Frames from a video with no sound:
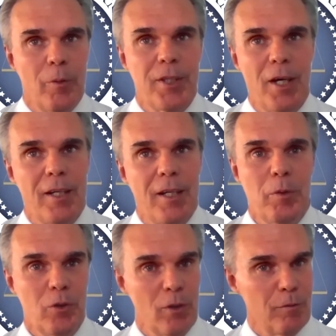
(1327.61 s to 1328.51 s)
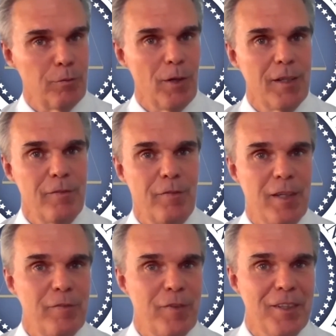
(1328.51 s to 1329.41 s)
without anyone looking for any
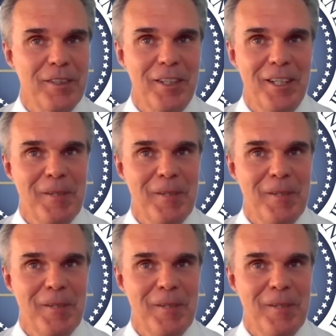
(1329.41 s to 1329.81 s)
fanfare,